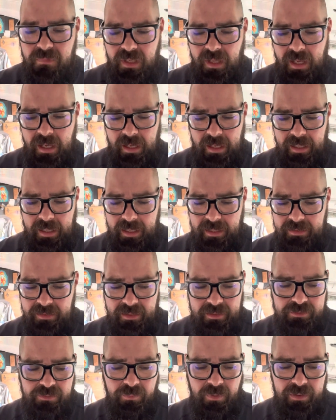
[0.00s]
And
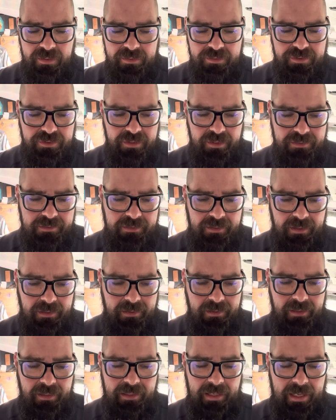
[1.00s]
this one is just
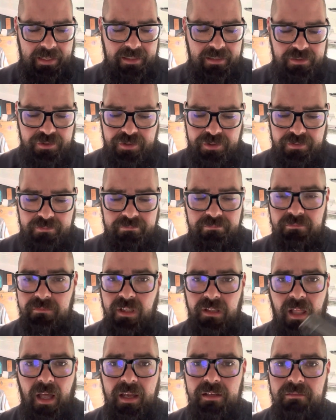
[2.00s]
an 8-inch
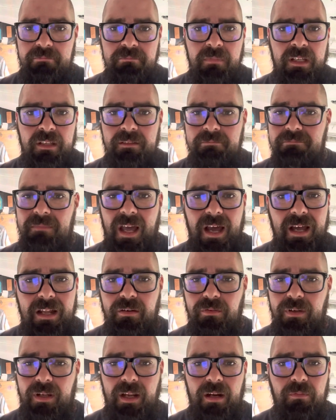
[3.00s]
Klein. I
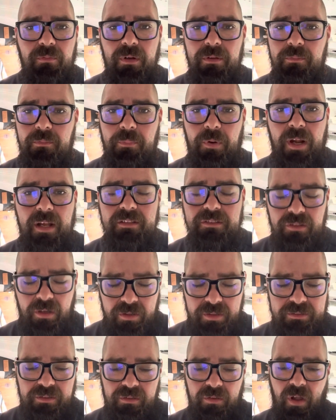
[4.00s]
don't care what the brands are,
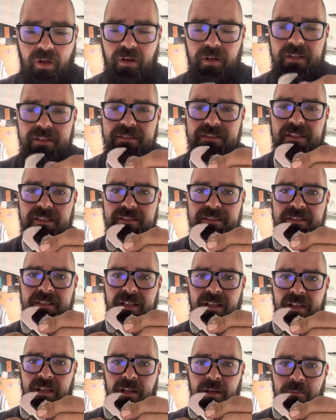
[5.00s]
as long as it's
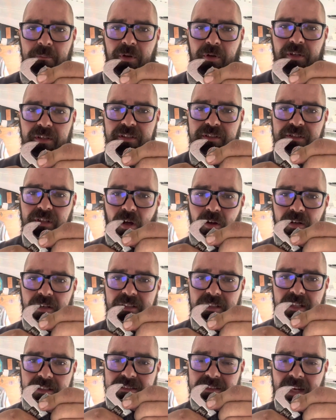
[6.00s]
pretty solid
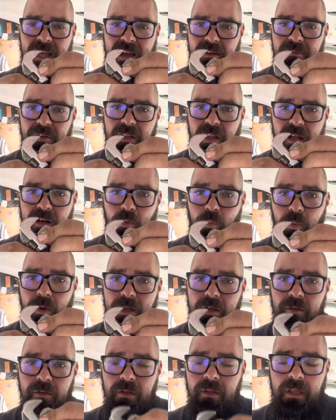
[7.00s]
and doesn't have a lot of
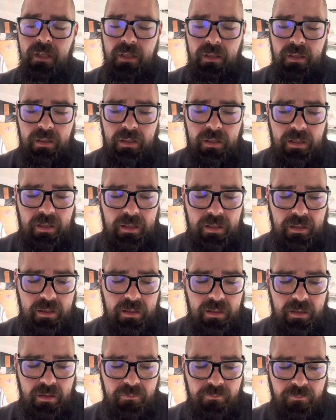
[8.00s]
wiggle.
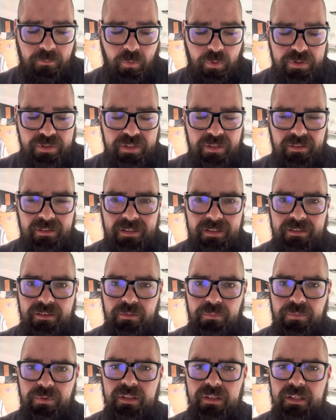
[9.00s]
Unfortunately, the
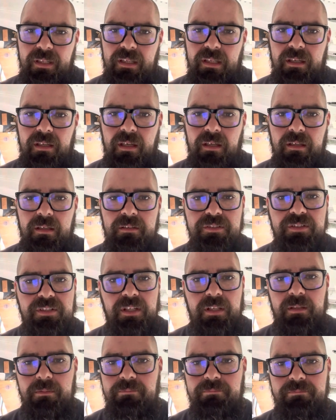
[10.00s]
really
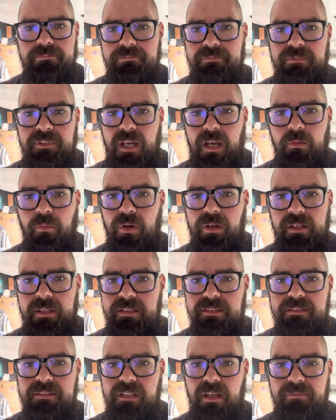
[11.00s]
cheap
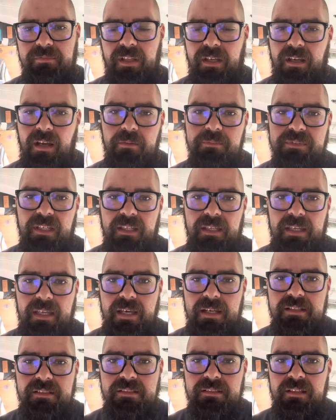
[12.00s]
Taiwanese stuff that comes in
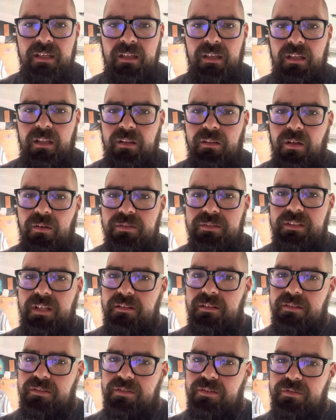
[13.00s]
kits, those
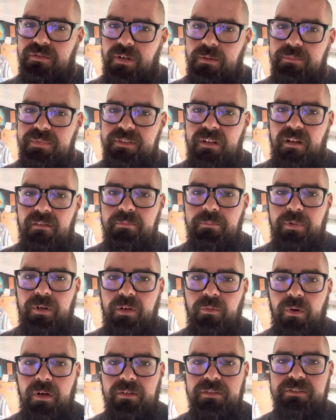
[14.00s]
tend to strip stuff pretty
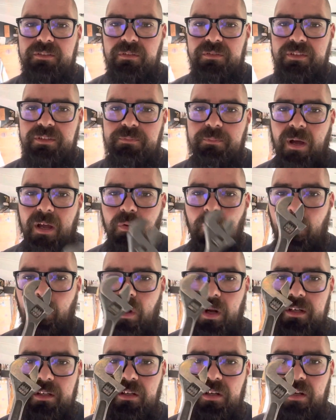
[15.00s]
well. So just buy
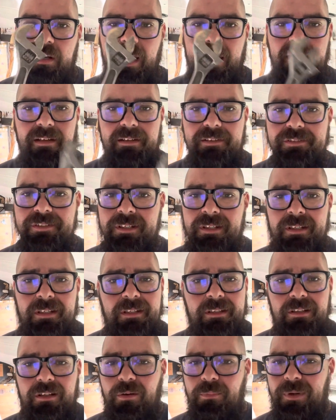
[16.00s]
one good 8-inch.
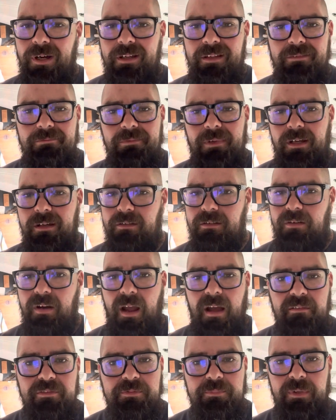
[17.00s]
Go buy a
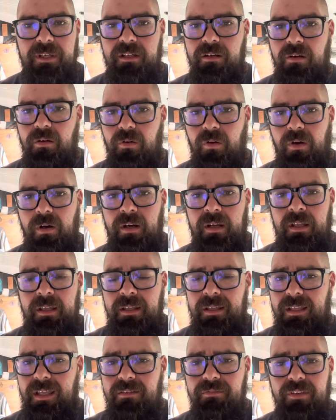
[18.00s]
Craftsman, or
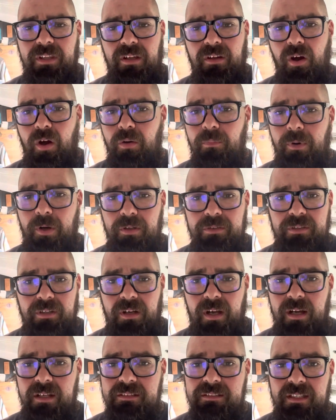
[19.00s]
even the Cobalt or
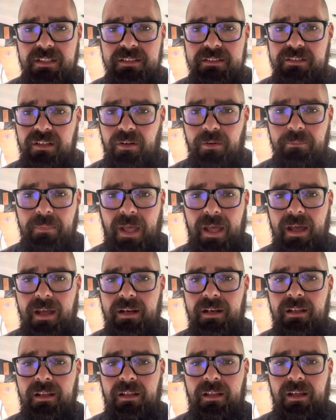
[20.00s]
Huskies aren't
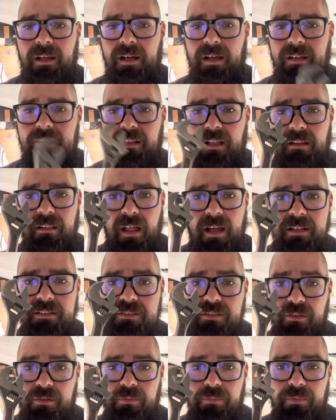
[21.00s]
bad. The
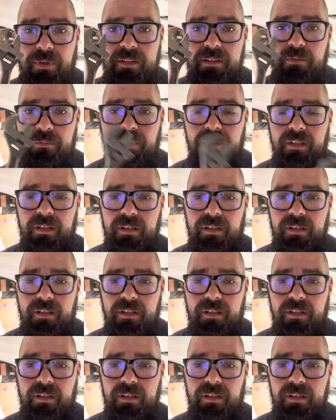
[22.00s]
Kleins are really, really